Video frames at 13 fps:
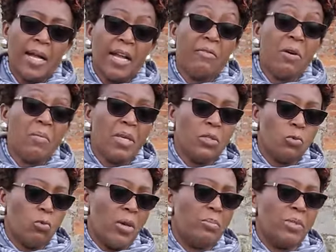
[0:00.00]

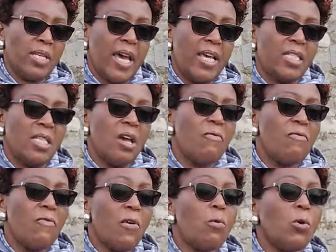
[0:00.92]
government website
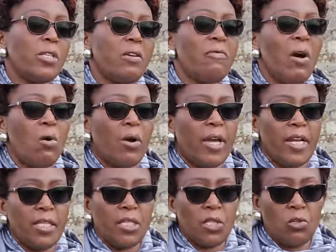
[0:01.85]
for whatever
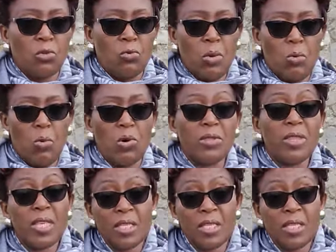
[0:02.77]
organization we want.